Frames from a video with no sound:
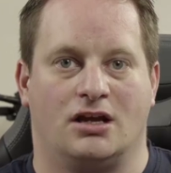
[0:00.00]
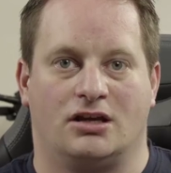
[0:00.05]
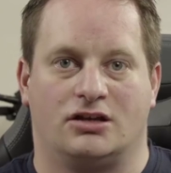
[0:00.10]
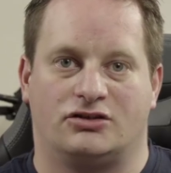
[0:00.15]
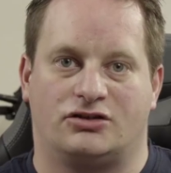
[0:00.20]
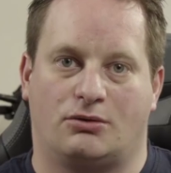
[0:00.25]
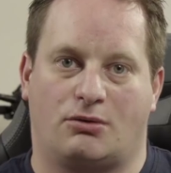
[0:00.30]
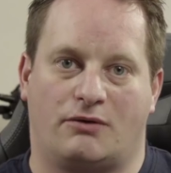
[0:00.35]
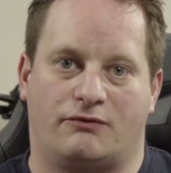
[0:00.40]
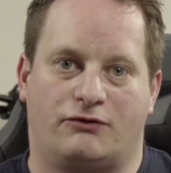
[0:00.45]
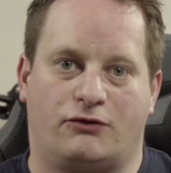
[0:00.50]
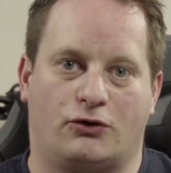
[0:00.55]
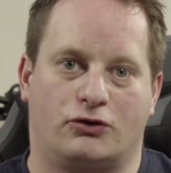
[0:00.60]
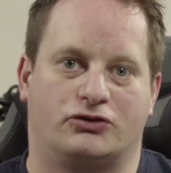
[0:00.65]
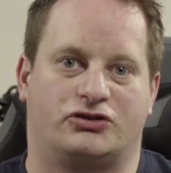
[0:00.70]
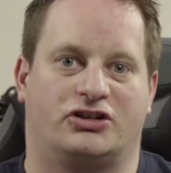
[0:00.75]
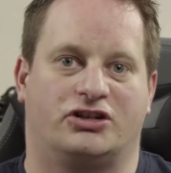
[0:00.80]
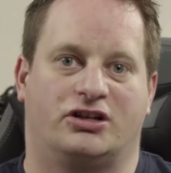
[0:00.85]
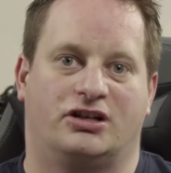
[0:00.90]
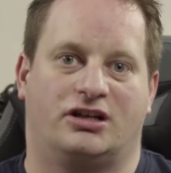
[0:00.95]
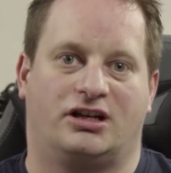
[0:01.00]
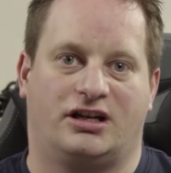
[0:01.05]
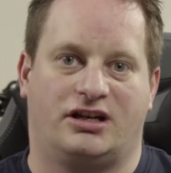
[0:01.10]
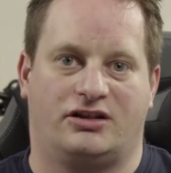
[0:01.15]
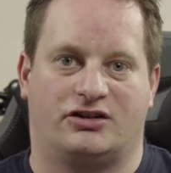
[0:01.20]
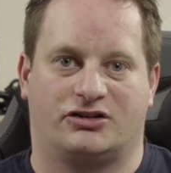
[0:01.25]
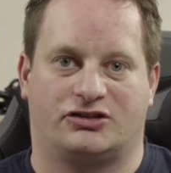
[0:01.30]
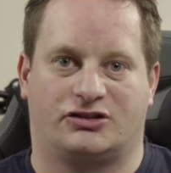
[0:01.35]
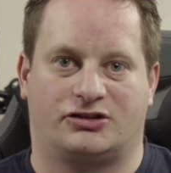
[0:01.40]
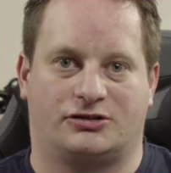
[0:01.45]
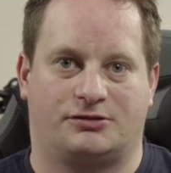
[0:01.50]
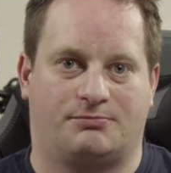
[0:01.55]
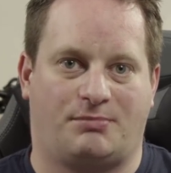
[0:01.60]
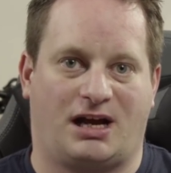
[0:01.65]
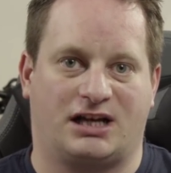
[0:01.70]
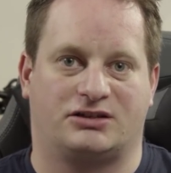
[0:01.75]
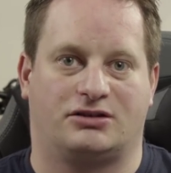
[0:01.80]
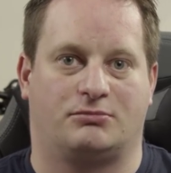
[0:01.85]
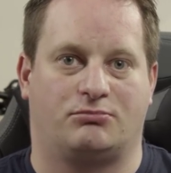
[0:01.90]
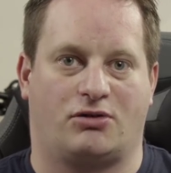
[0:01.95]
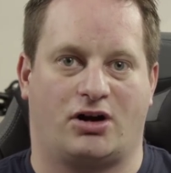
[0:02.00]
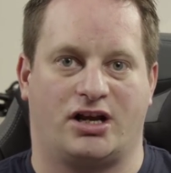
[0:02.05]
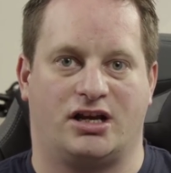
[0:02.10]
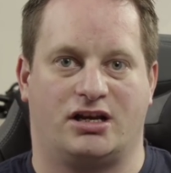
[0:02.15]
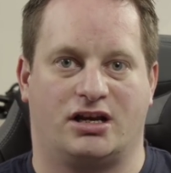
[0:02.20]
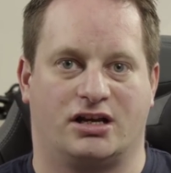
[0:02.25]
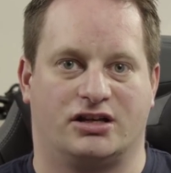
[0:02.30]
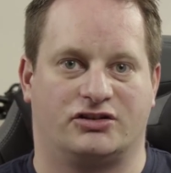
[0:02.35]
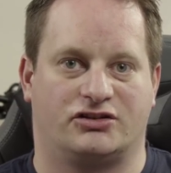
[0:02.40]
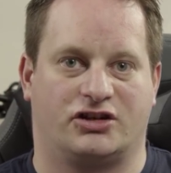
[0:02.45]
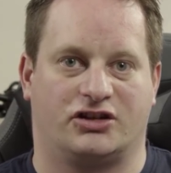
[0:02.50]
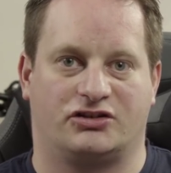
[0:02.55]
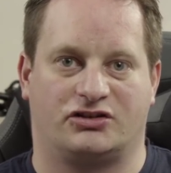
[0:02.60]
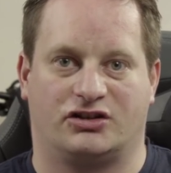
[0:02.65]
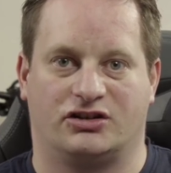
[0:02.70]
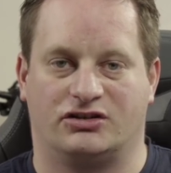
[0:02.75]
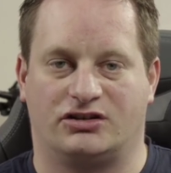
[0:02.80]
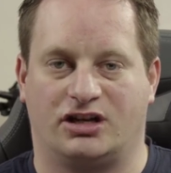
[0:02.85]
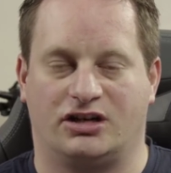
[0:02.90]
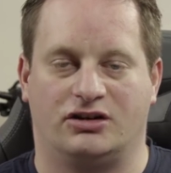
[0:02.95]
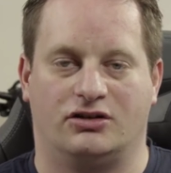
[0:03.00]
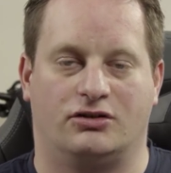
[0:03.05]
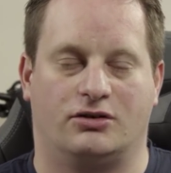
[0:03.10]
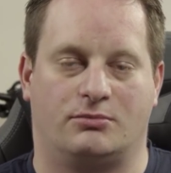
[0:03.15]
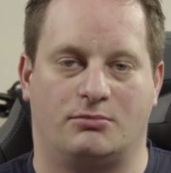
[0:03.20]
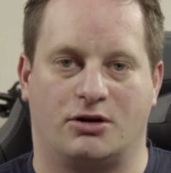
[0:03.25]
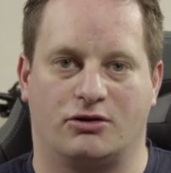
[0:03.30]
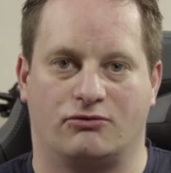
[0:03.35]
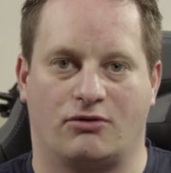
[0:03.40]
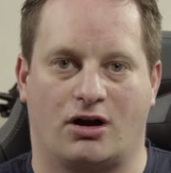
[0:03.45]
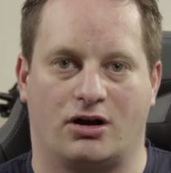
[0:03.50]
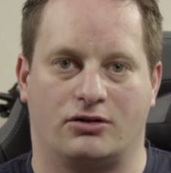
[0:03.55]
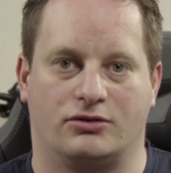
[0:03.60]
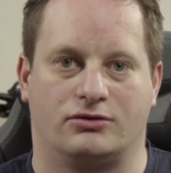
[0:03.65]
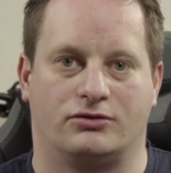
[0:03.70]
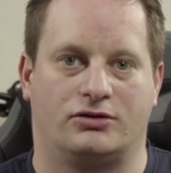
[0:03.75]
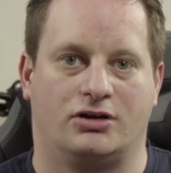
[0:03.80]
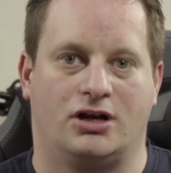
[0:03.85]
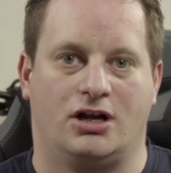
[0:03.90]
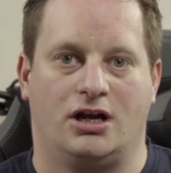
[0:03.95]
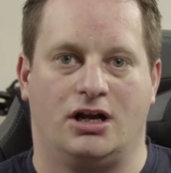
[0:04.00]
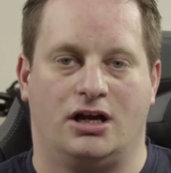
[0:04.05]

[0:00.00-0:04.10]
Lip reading: So unfortunately, the spatter break-ins has continued on my road.